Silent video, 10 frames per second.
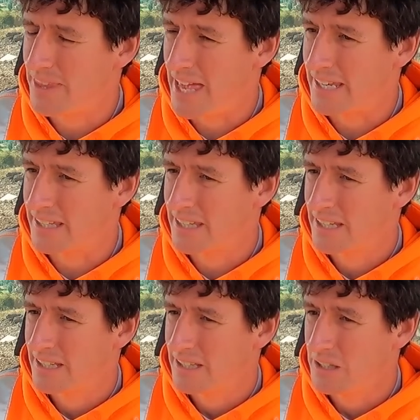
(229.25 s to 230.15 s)
then
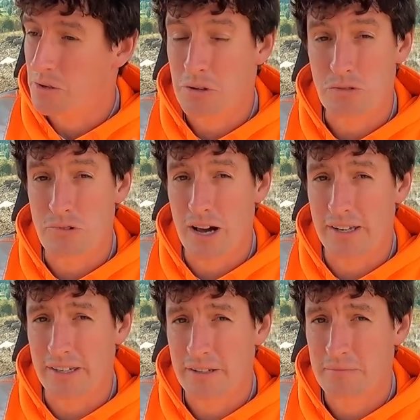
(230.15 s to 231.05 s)
you could
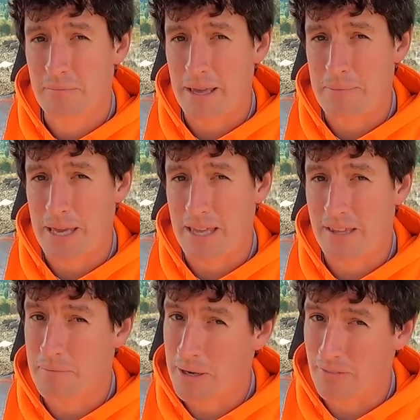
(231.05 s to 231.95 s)
run
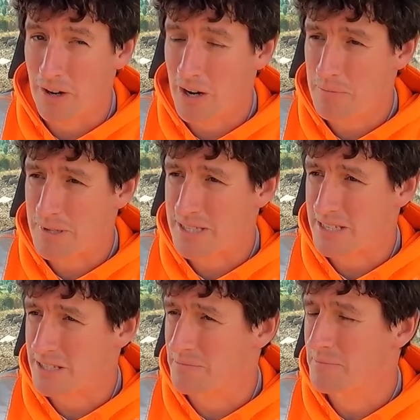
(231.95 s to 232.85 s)
maybe a bit of a hybrid
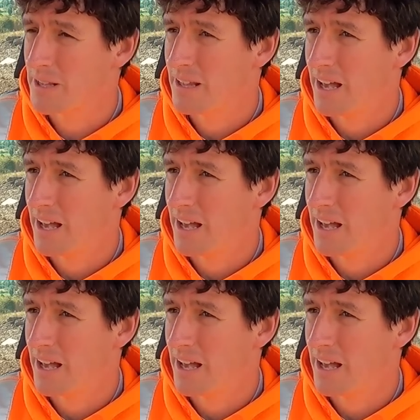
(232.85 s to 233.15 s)
system,